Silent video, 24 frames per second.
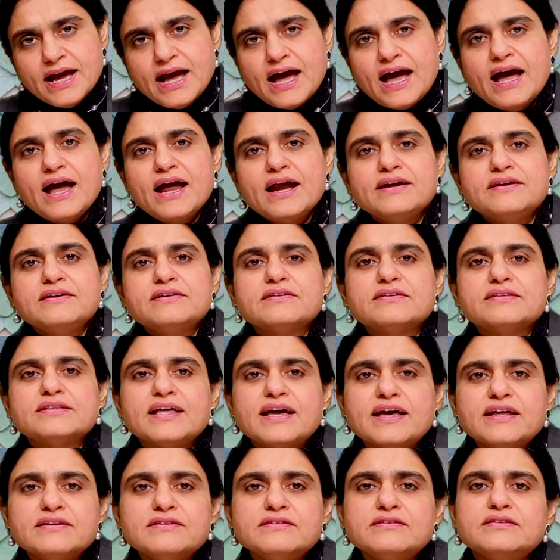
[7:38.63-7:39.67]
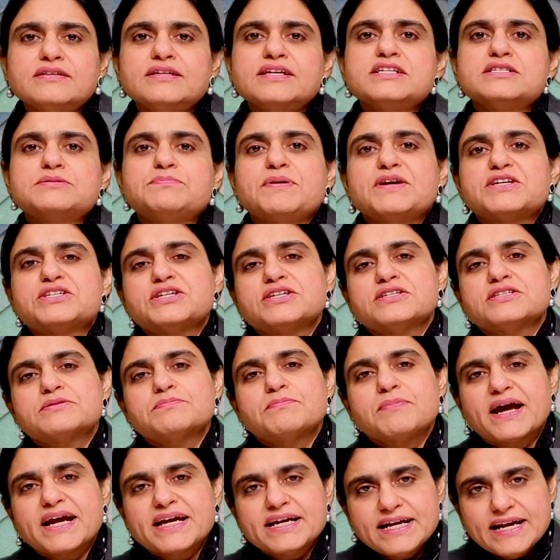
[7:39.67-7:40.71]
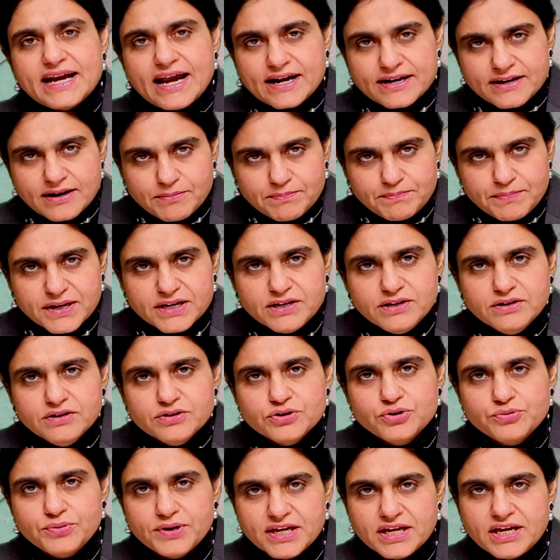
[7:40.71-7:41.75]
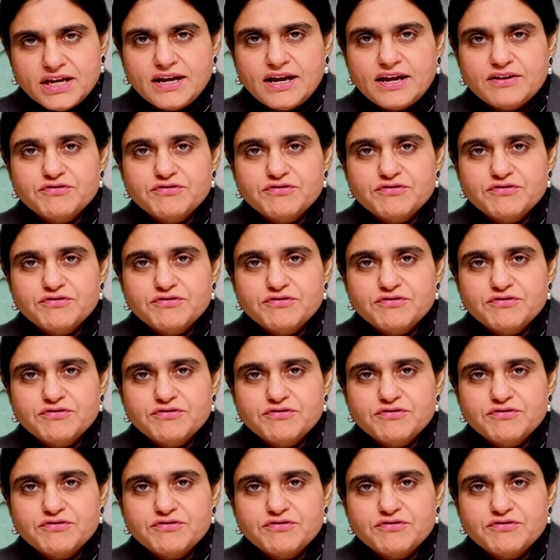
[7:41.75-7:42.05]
And then these patients might land up in doing an